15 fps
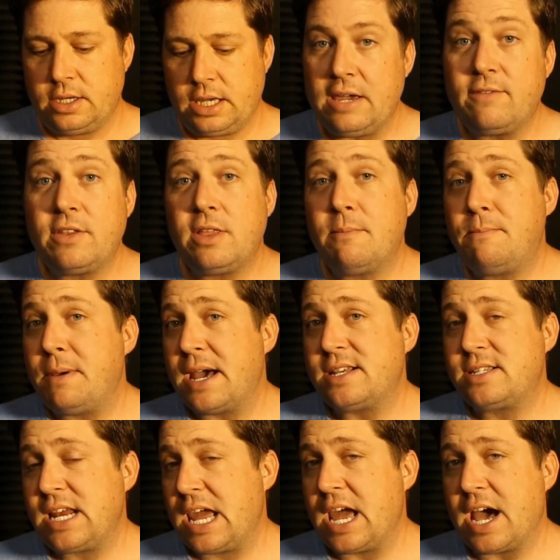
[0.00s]
Even the
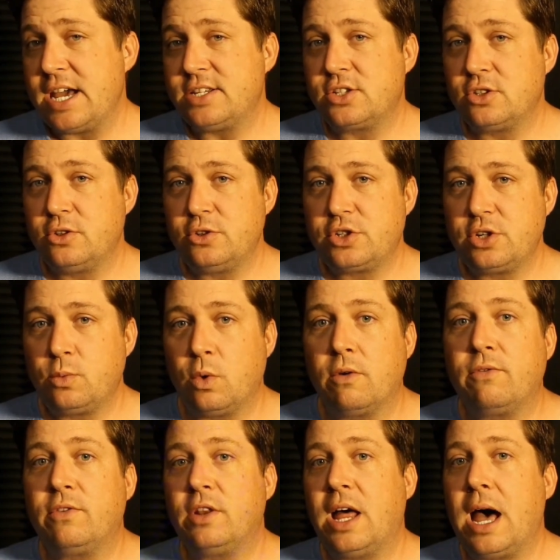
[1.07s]
best AI solution
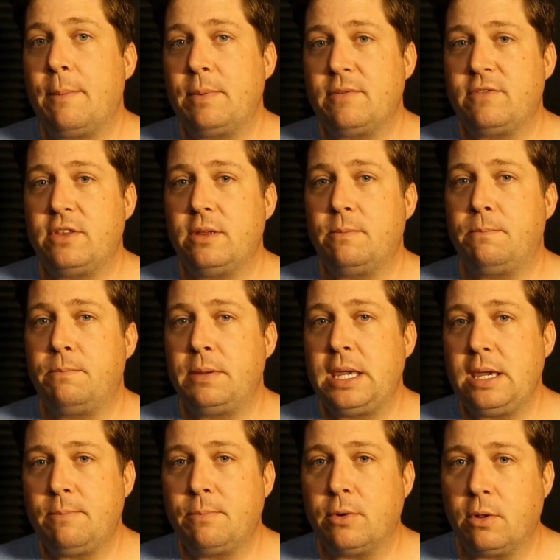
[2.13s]
will flop if the
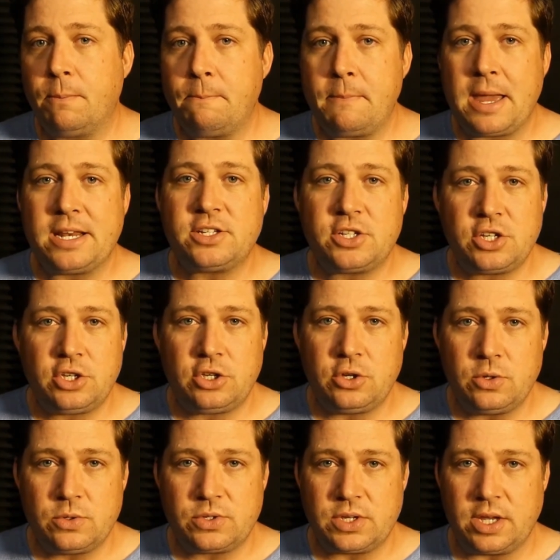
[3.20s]
people meant to
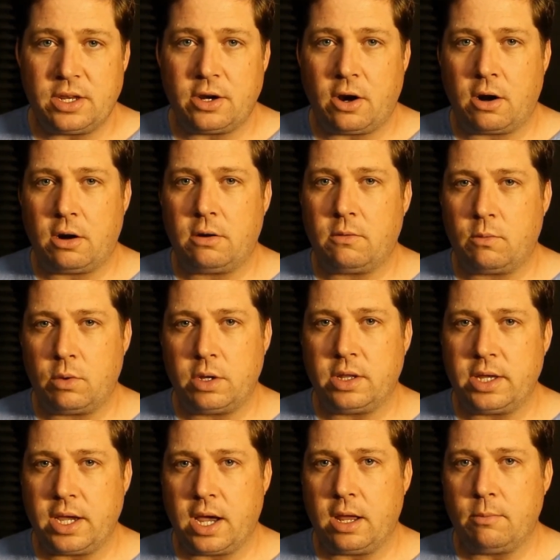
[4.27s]
use it aren't
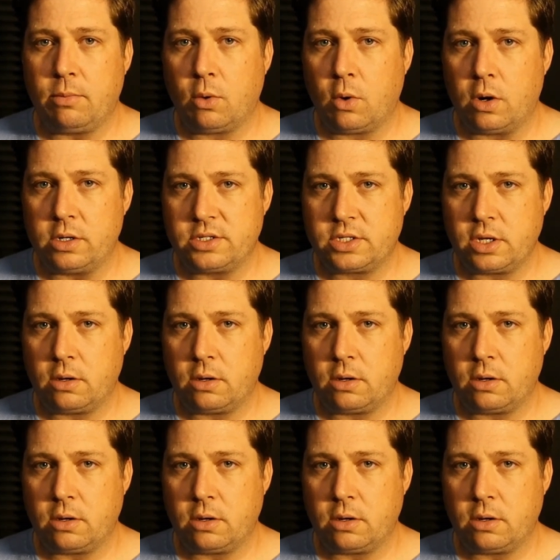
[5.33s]
really on board.